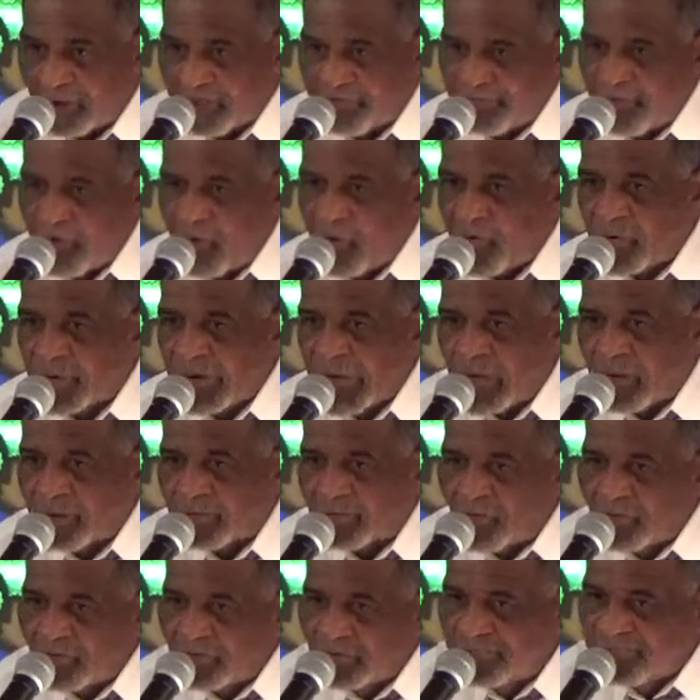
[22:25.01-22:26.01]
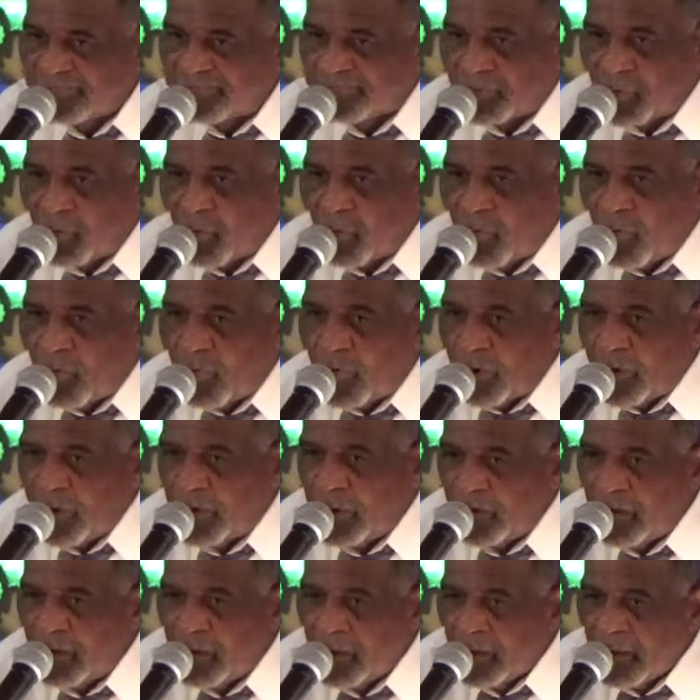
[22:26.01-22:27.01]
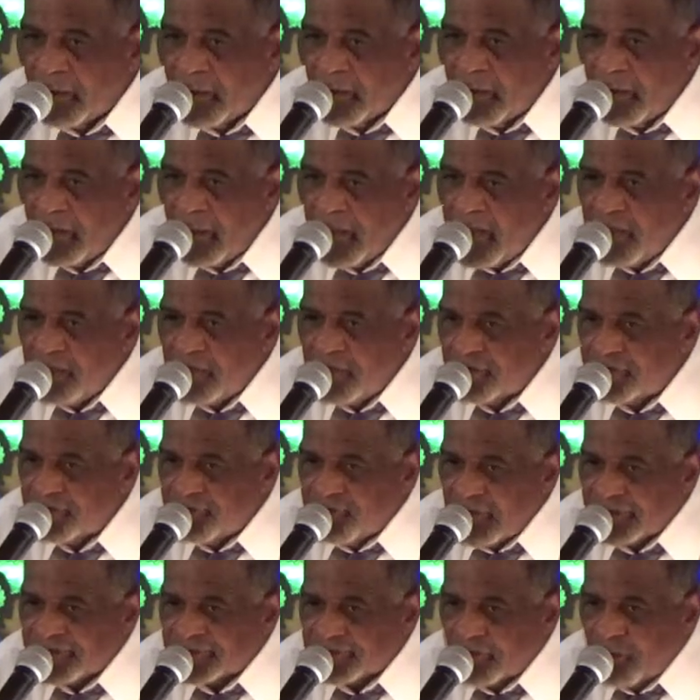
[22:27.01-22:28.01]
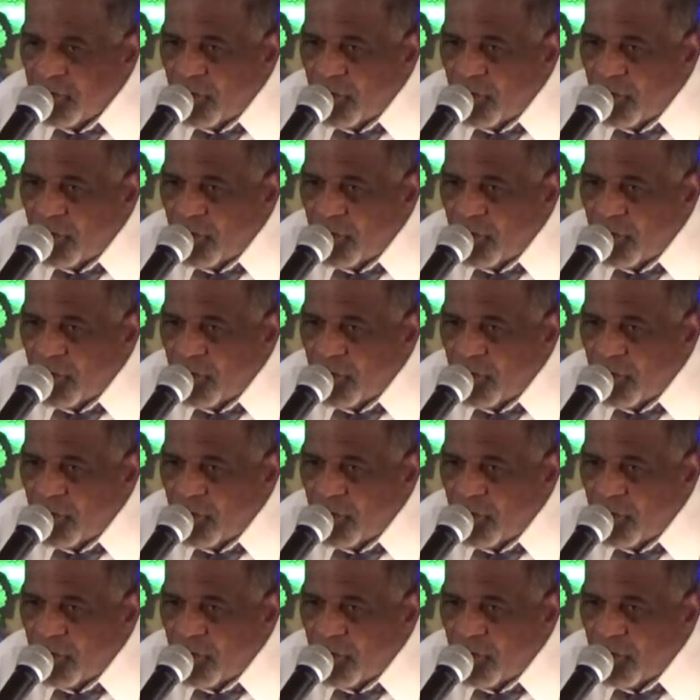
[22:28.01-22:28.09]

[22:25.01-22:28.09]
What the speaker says: to fall out on the floor and your dress